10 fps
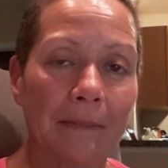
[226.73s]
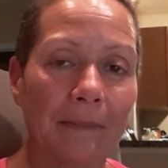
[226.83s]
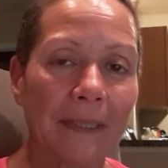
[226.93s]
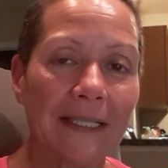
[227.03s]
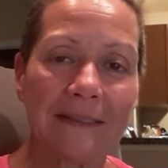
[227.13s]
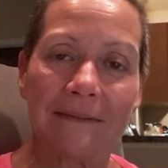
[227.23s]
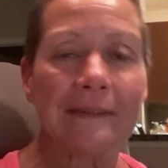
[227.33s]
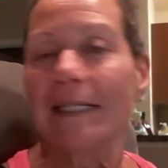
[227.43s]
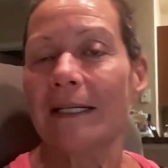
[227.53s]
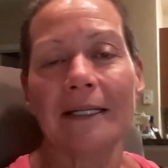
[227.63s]
But
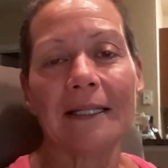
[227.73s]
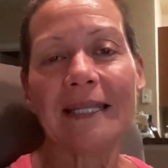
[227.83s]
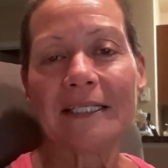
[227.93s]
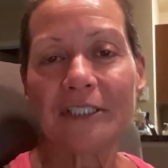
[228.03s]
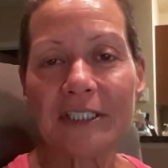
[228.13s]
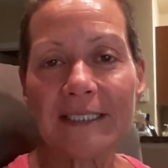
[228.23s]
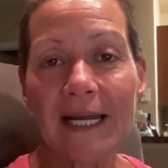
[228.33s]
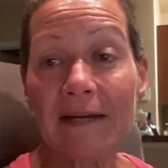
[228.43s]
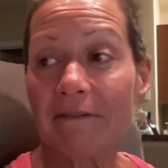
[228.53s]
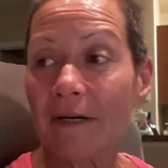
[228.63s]
that's just
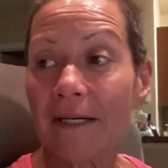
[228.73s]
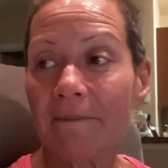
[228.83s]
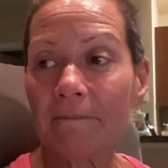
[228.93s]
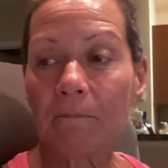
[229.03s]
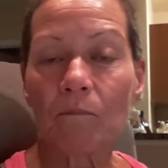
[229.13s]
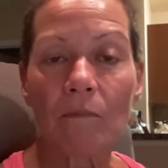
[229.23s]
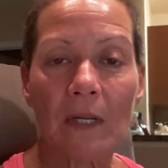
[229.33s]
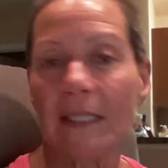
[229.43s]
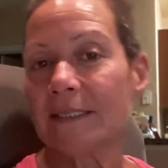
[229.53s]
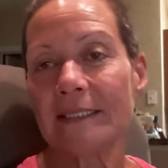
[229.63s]
life, right?
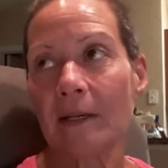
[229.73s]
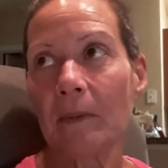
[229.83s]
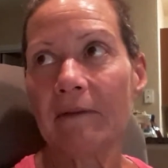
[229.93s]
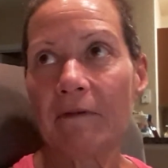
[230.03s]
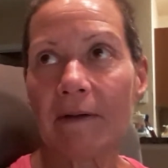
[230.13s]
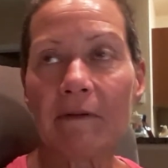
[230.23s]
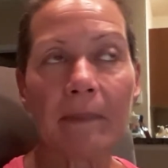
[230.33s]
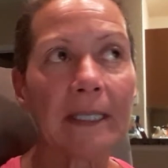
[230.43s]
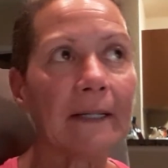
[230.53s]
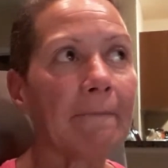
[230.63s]
It's that way for
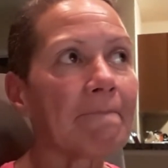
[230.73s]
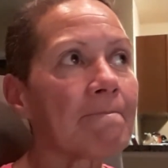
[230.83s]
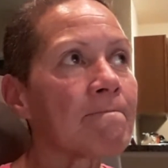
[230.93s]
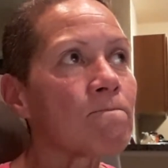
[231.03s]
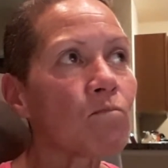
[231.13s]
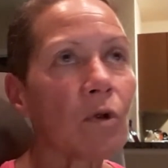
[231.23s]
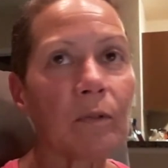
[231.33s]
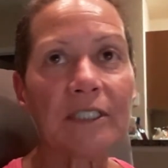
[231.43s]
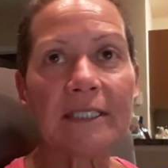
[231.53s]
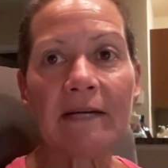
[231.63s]
everybody.
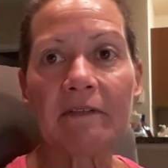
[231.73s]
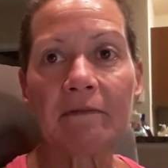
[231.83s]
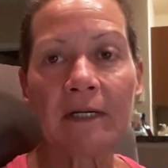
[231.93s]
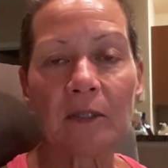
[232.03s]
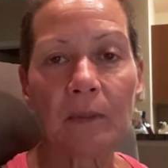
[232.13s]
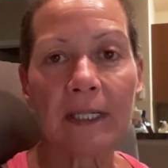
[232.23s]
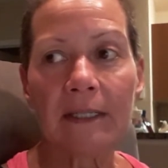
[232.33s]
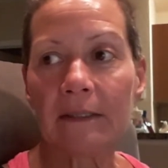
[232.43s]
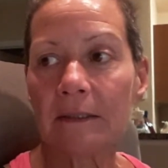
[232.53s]
We just have to find a way